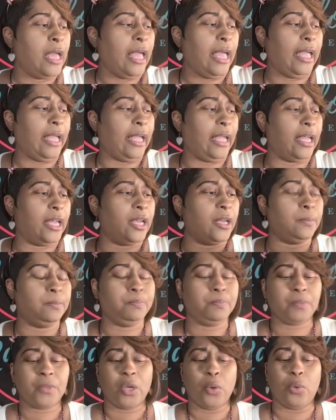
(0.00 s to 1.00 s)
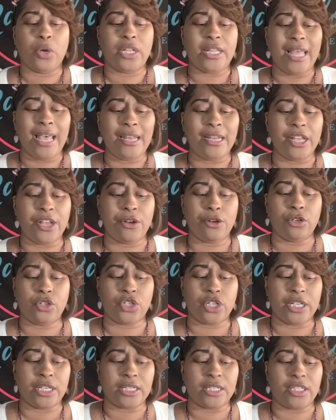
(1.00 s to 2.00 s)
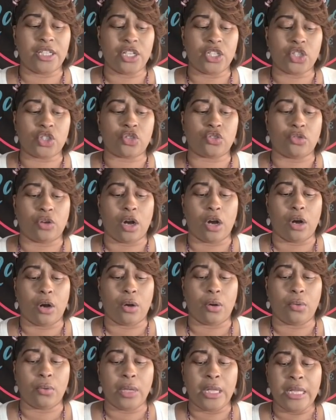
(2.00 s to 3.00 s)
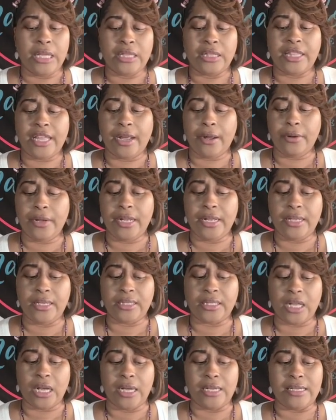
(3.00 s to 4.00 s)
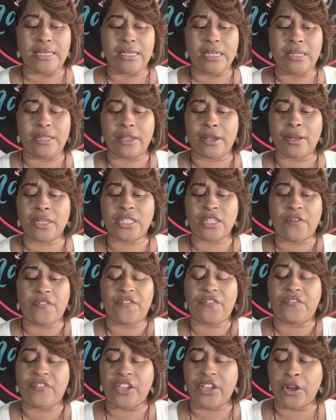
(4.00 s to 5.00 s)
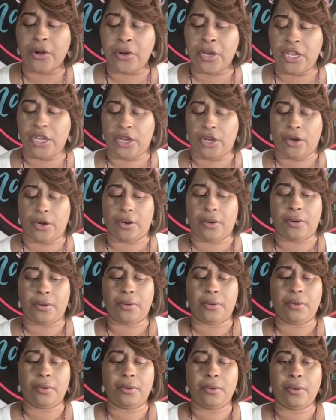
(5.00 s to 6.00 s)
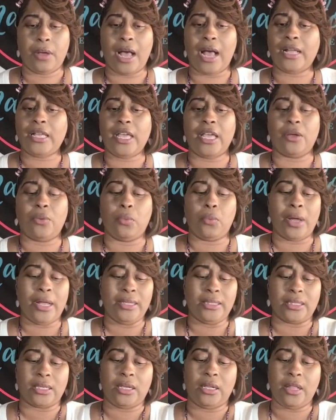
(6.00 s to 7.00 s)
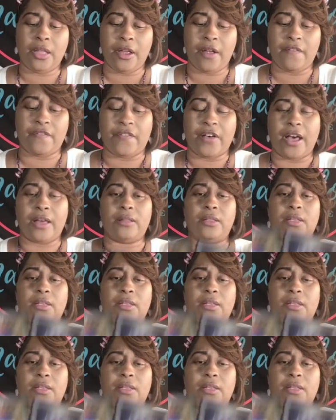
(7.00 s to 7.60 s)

And when that energy is this strong, there's a fear here. I can't wait to clarify